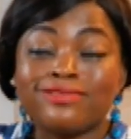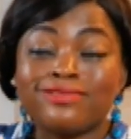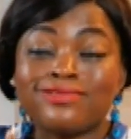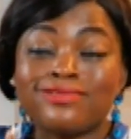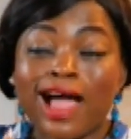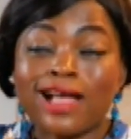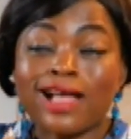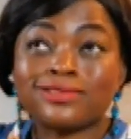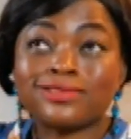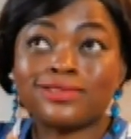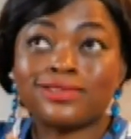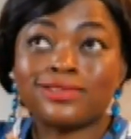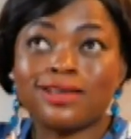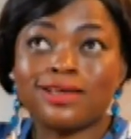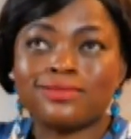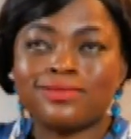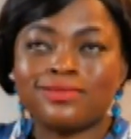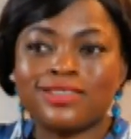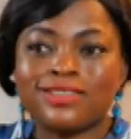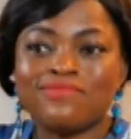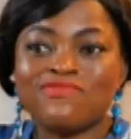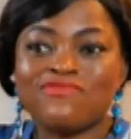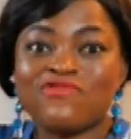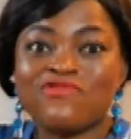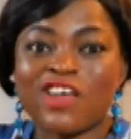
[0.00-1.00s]
That
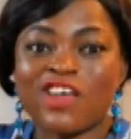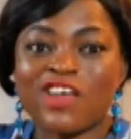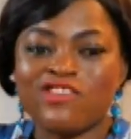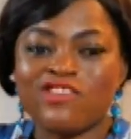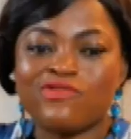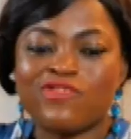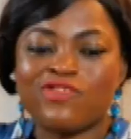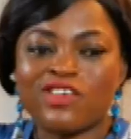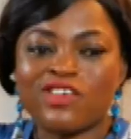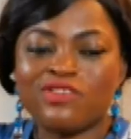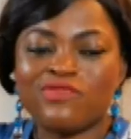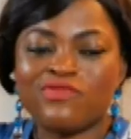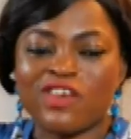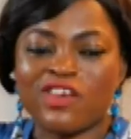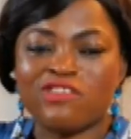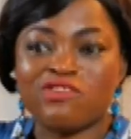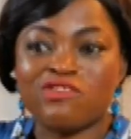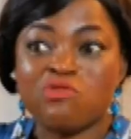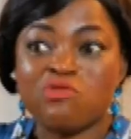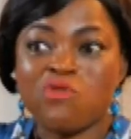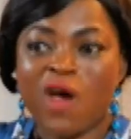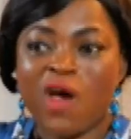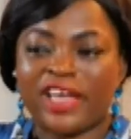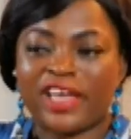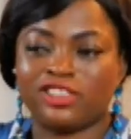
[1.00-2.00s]
serves him very, very,
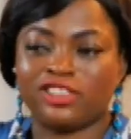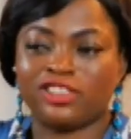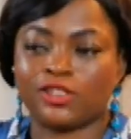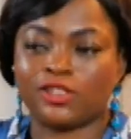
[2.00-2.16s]
very right.